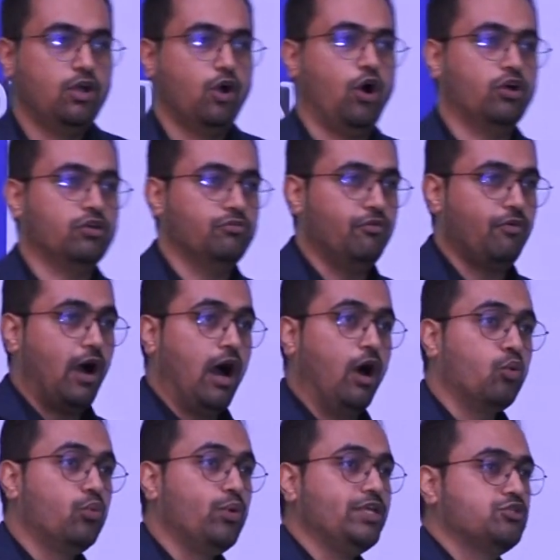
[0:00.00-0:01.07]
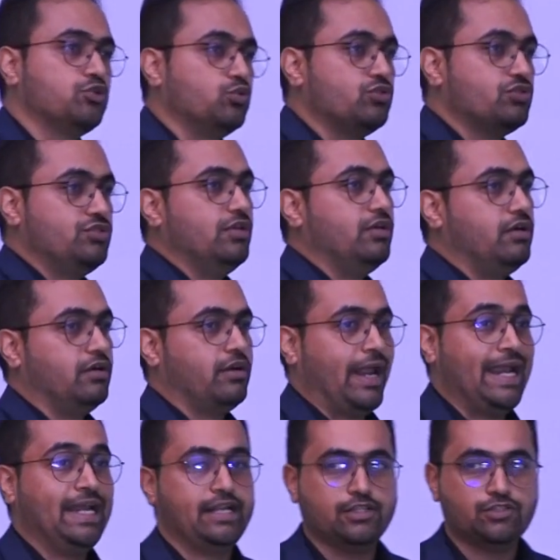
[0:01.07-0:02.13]
on how we choose the
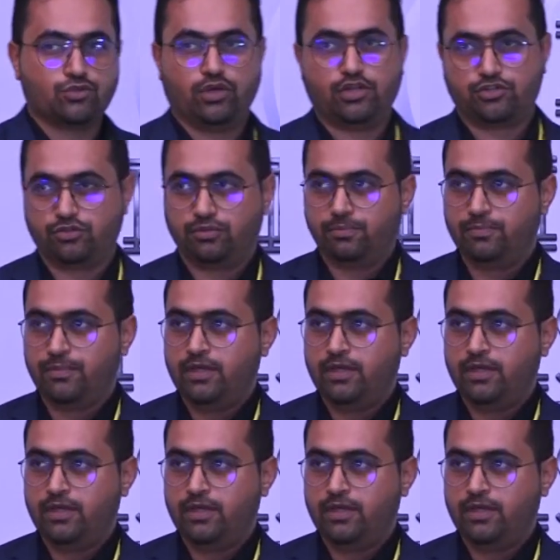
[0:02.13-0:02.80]
right insulation?